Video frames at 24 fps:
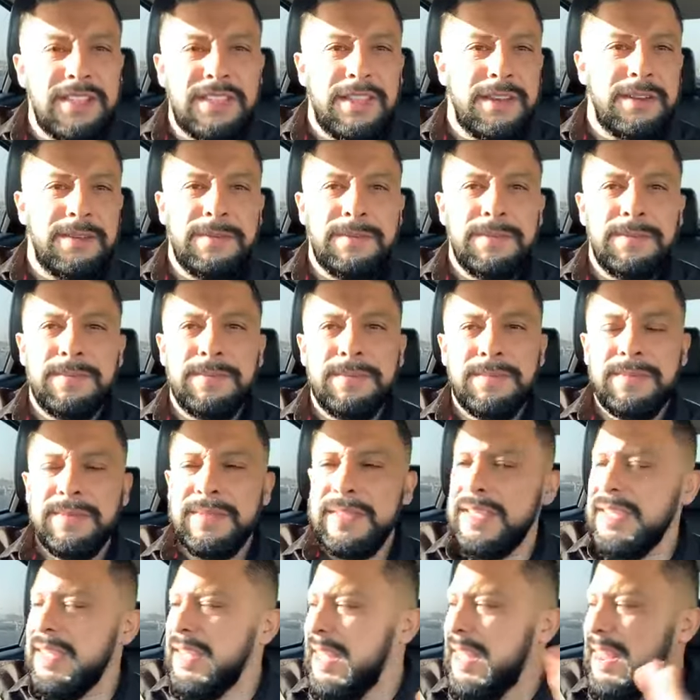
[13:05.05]
nothing.
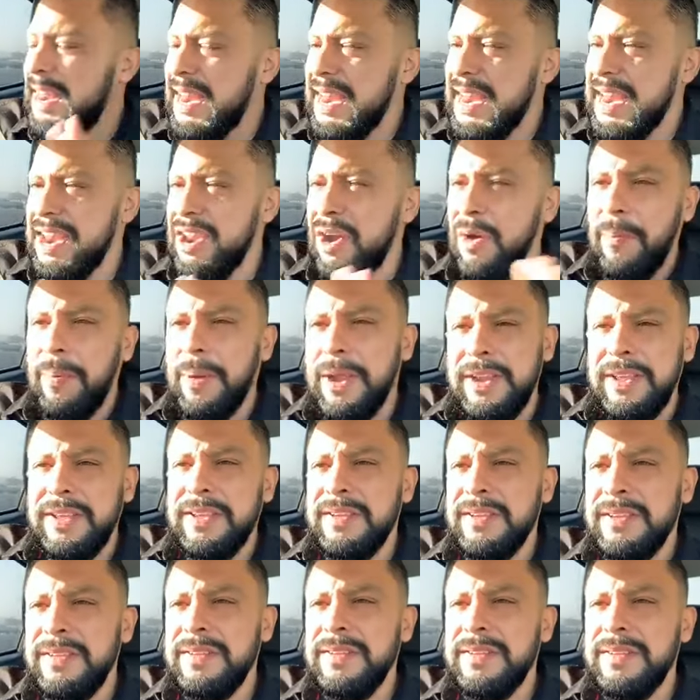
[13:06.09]
Nobody.
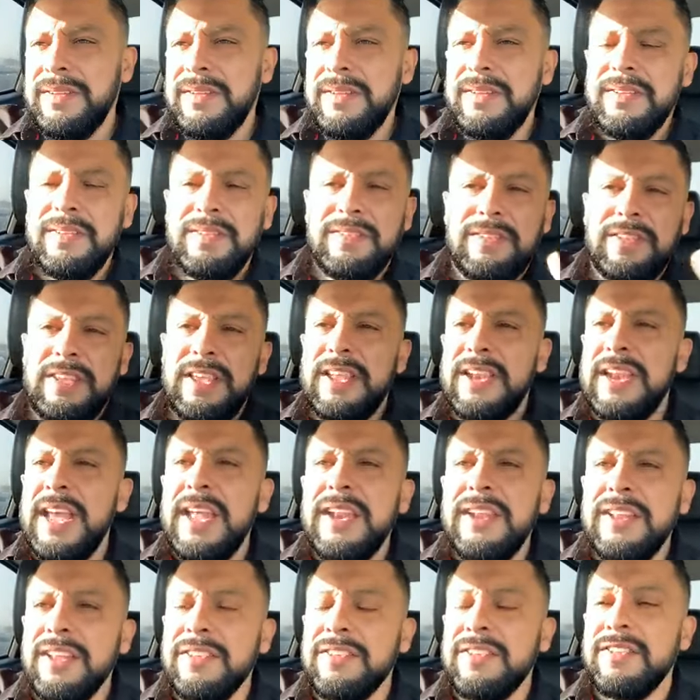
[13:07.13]

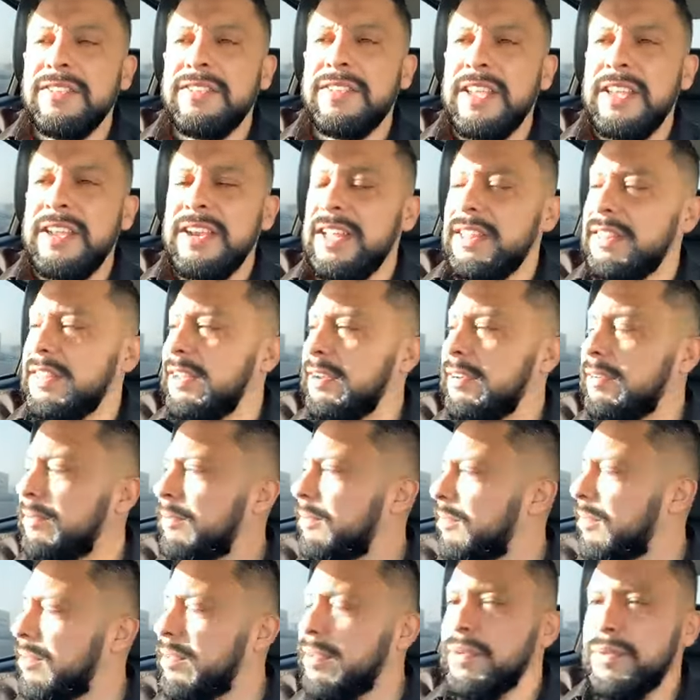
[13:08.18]
CNN doesn't say
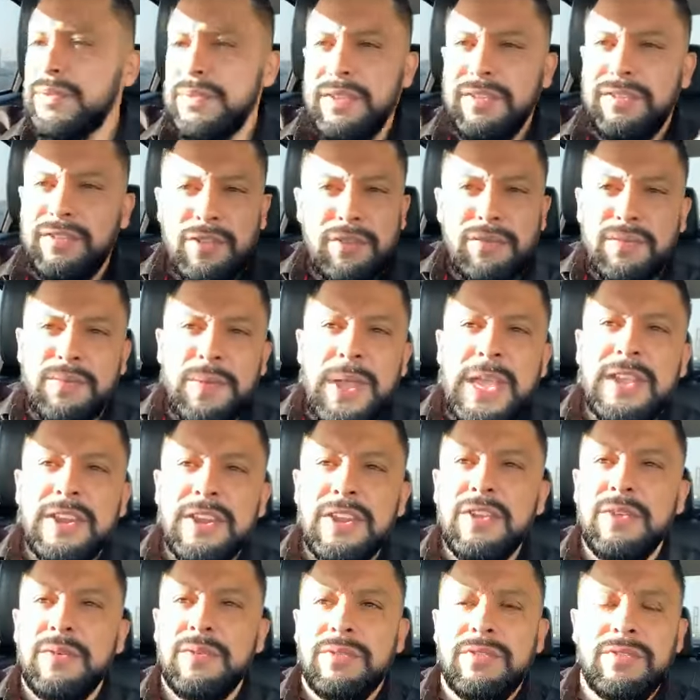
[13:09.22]
nothing. This is fake
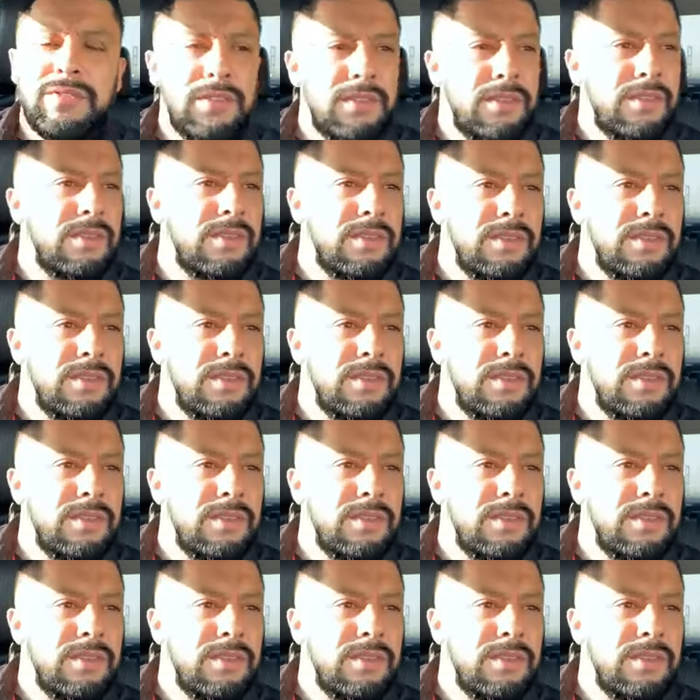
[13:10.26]
news.